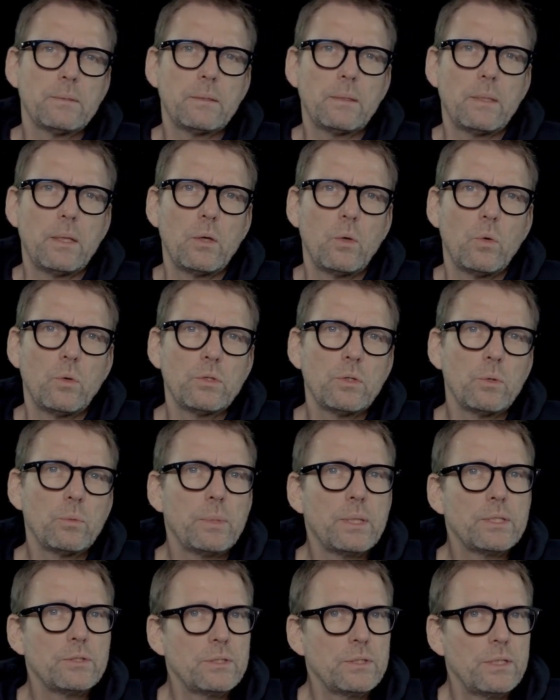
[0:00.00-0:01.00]
it also
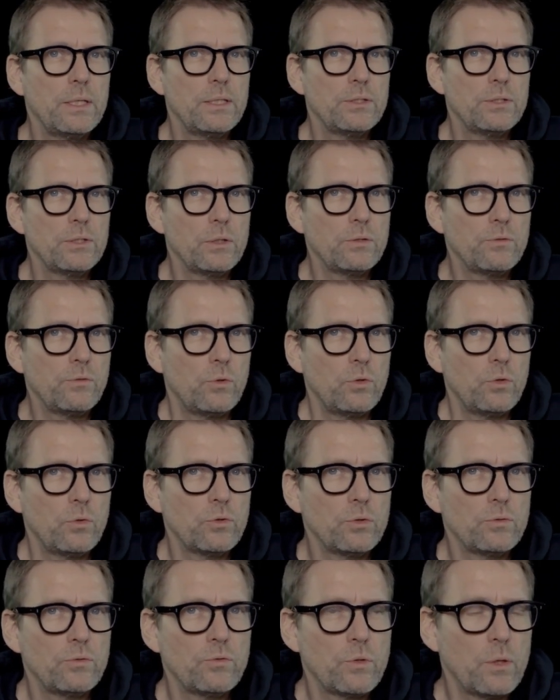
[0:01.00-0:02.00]
makes it easier for you
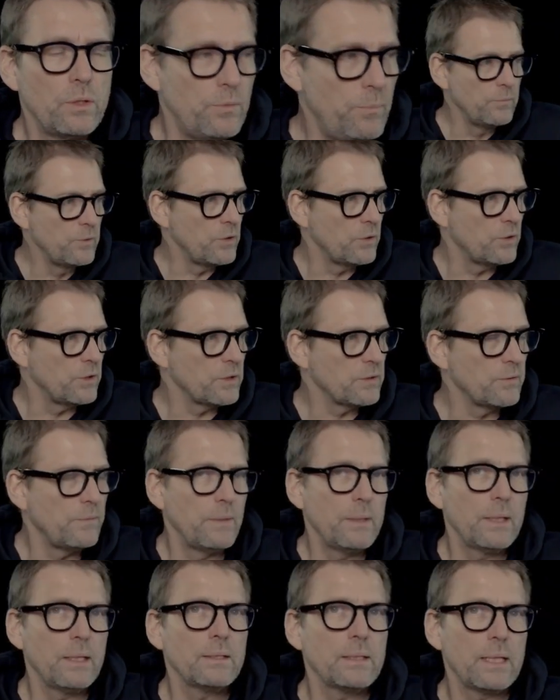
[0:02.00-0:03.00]
to froth milk.
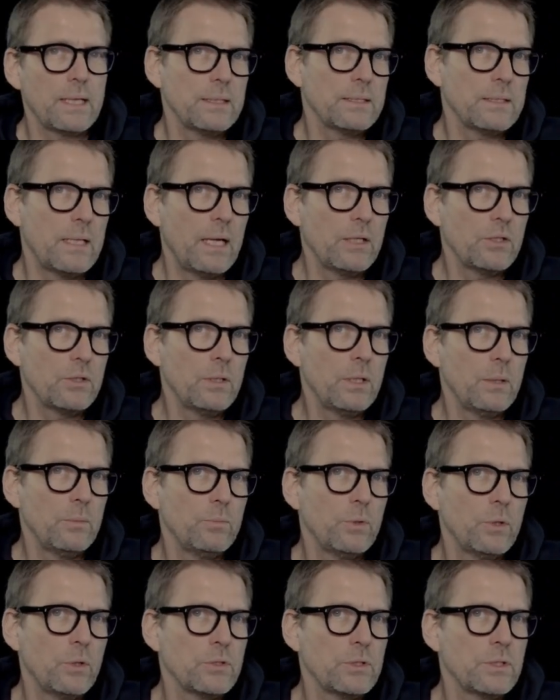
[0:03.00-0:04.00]
And that is actually a
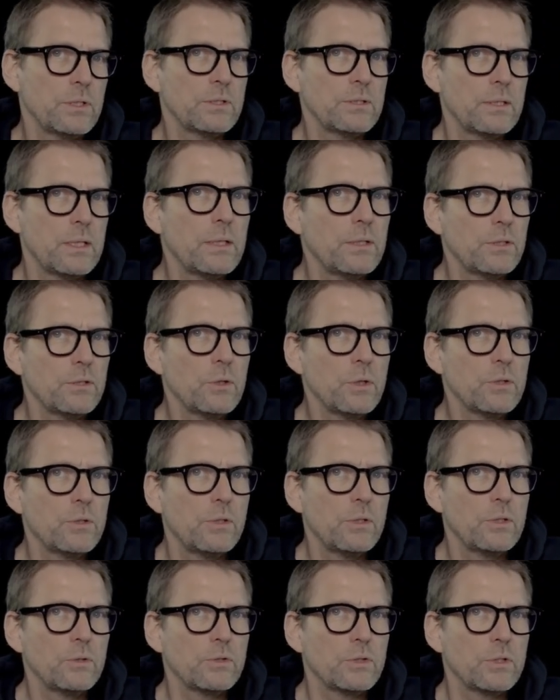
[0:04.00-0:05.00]
process that is not
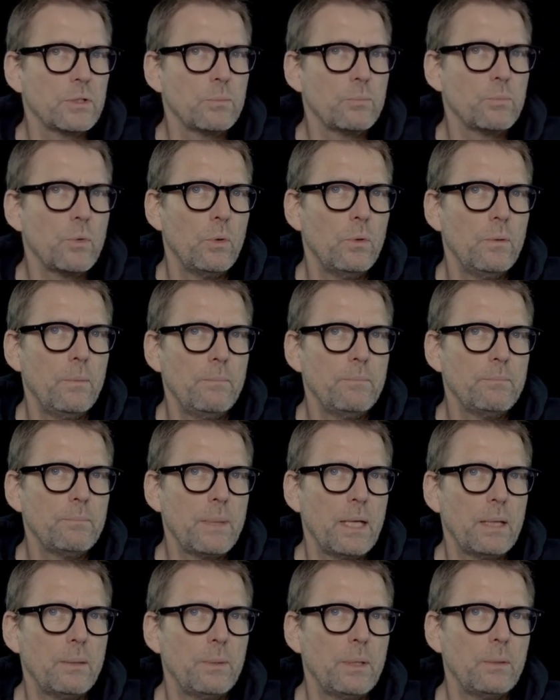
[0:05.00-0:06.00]
so simple.
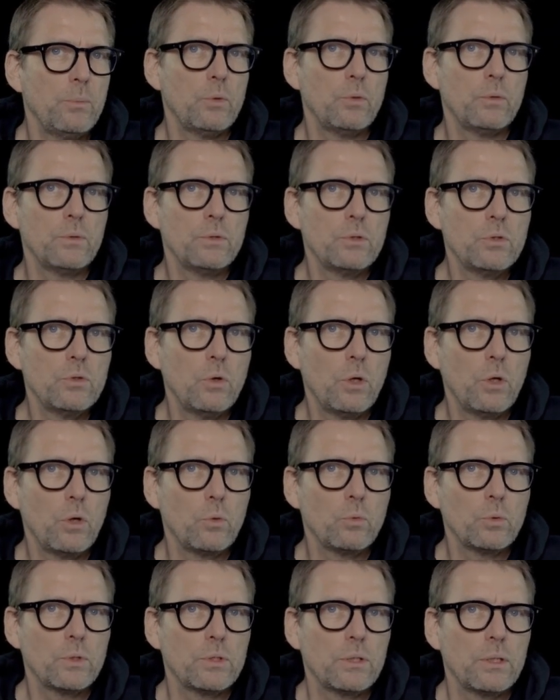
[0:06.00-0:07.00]
Many people struggle
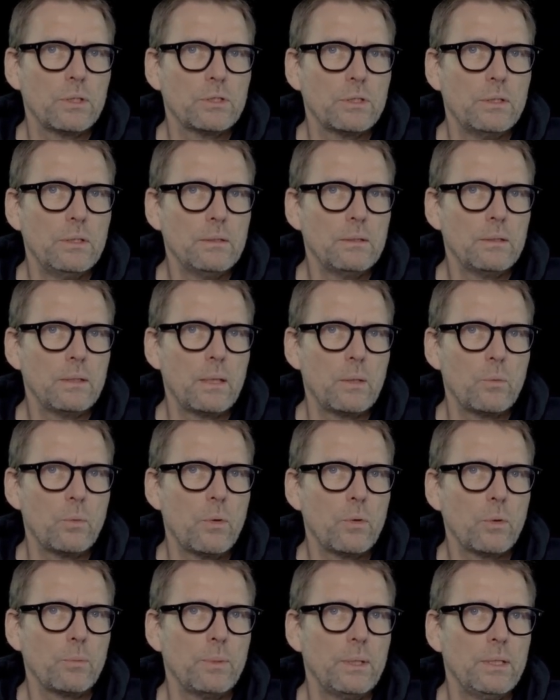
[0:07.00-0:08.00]
with this, and we
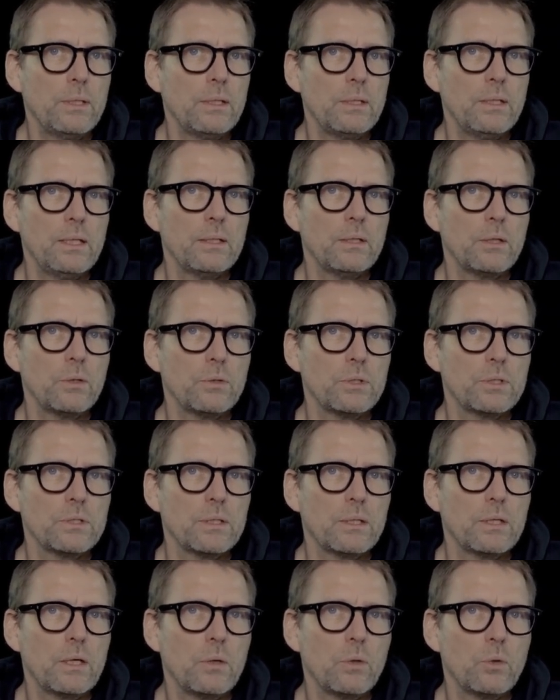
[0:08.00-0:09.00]
repeatedly notice
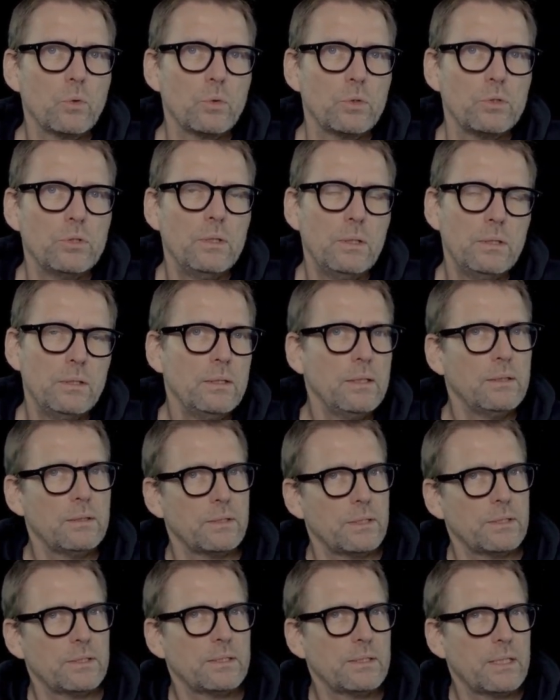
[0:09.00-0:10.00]
in our courses that
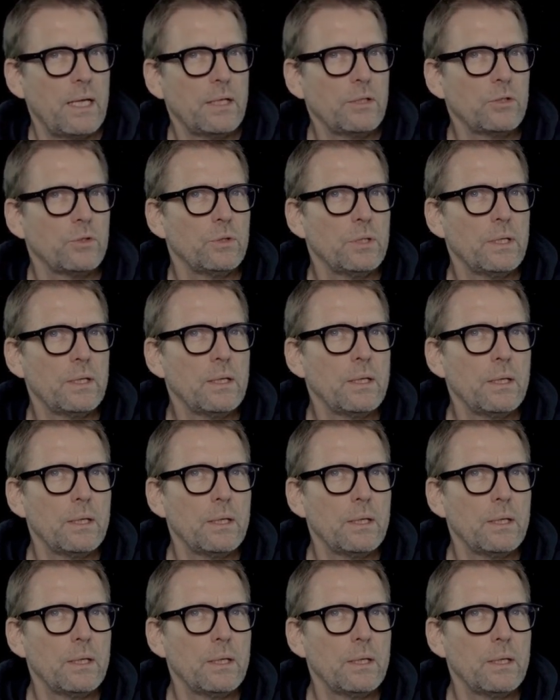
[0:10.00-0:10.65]
this is actually